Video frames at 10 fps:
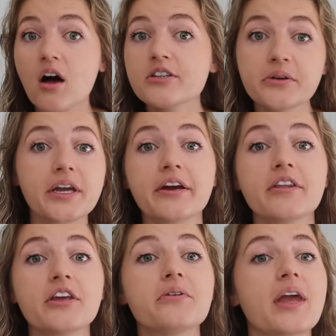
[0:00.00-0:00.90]
also here
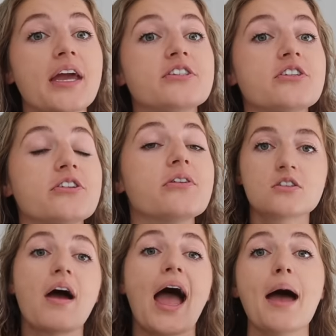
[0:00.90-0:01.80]
in the UK too.
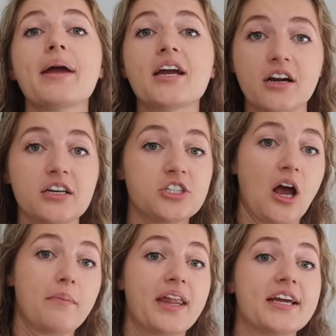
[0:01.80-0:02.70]
So at my current
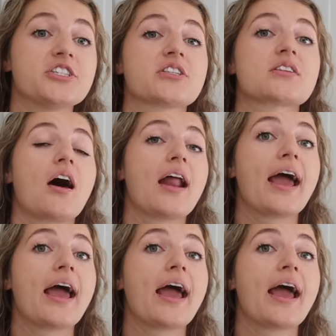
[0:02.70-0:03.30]
job that I just got,